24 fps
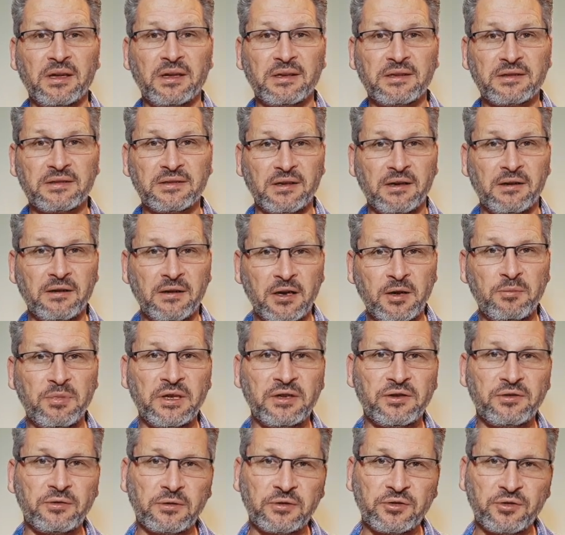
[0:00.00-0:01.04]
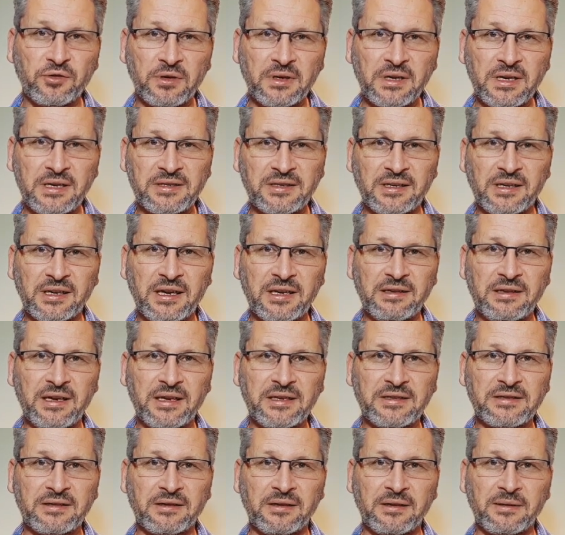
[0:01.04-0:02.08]
So I hope that you'll join us again
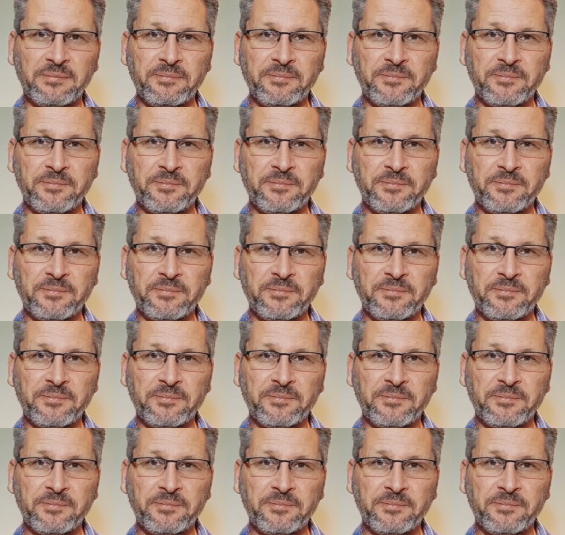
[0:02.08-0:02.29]
next time.